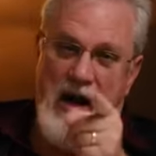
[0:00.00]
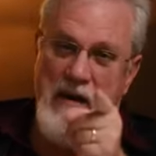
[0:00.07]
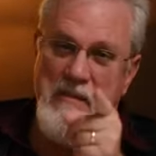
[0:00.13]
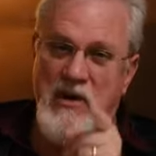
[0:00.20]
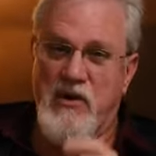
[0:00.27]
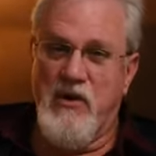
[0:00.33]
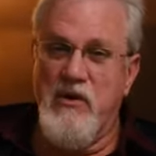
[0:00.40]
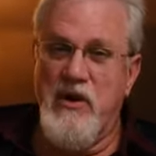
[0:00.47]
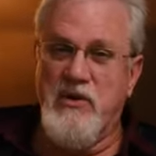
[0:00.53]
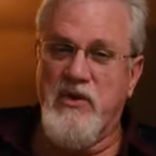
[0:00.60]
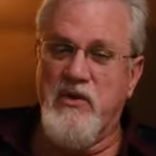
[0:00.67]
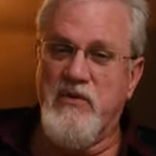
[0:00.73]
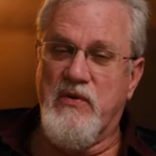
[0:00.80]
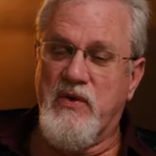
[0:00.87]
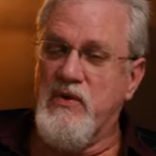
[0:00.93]
I'm
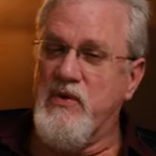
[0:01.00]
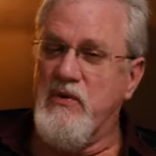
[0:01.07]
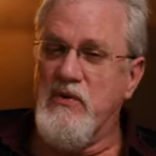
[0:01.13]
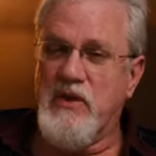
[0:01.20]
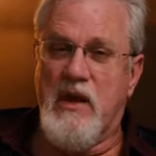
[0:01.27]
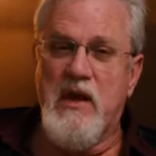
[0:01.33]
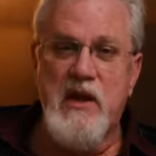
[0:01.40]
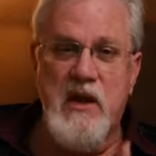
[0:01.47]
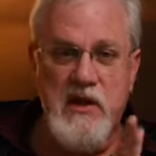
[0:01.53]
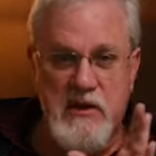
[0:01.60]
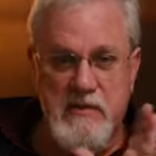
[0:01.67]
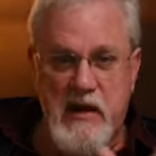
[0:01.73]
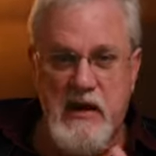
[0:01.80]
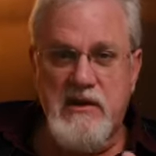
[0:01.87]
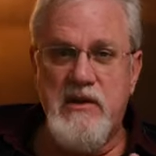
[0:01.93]
encouraging you to do so,
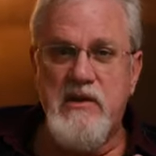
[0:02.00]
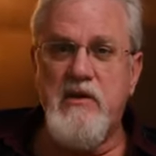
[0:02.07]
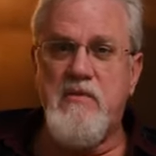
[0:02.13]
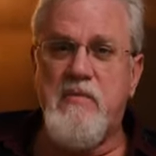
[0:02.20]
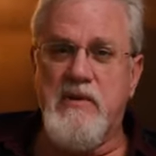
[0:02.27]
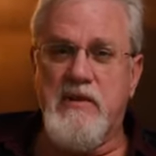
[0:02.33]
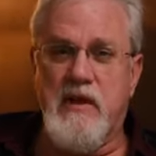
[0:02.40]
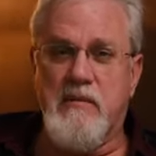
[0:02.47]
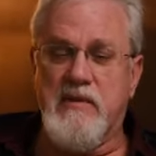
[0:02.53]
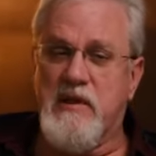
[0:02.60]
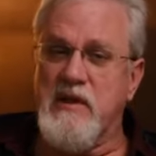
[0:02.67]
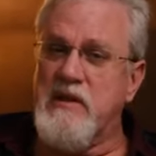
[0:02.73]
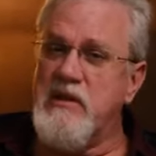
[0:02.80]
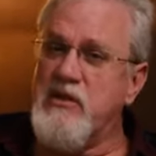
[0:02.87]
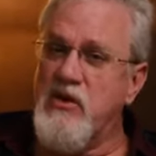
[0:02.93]
especially you Muslims.
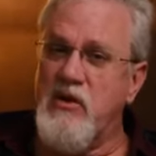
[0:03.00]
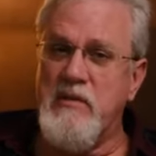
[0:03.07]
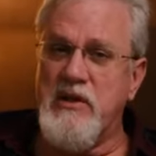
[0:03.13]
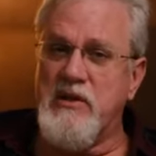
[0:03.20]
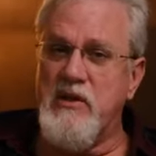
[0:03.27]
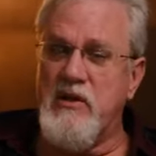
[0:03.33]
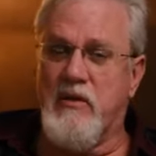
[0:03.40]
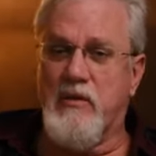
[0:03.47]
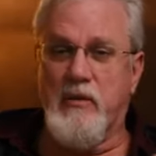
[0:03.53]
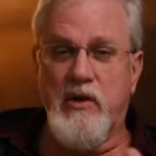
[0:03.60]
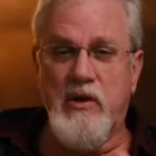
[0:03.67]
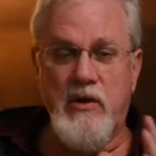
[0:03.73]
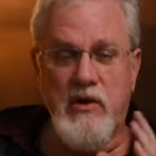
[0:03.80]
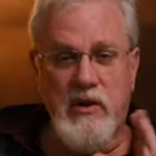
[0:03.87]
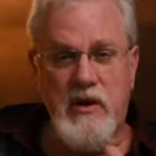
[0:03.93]
This is your material.
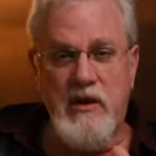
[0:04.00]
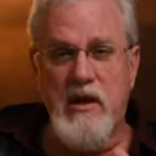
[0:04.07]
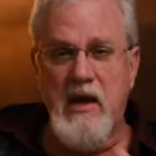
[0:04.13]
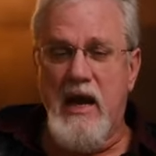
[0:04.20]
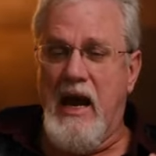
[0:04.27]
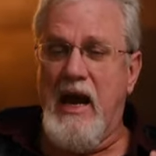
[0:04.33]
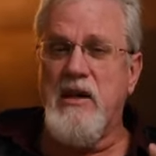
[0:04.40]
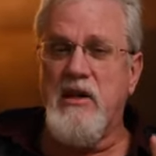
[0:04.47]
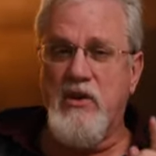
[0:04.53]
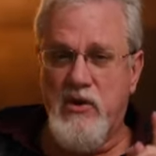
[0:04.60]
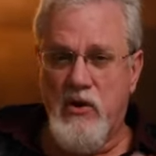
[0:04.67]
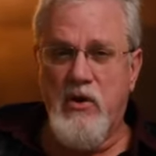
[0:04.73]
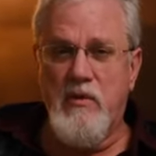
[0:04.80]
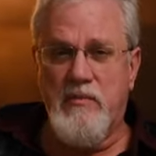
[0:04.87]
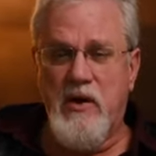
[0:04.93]
We're looking at
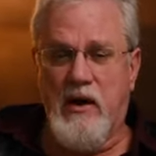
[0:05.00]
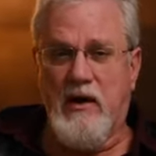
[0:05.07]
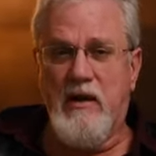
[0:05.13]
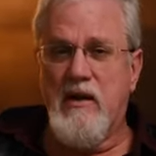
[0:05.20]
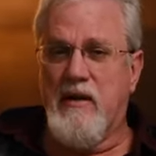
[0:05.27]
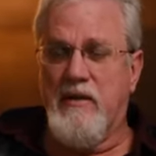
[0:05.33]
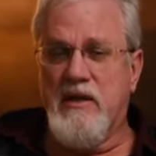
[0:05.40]
your book.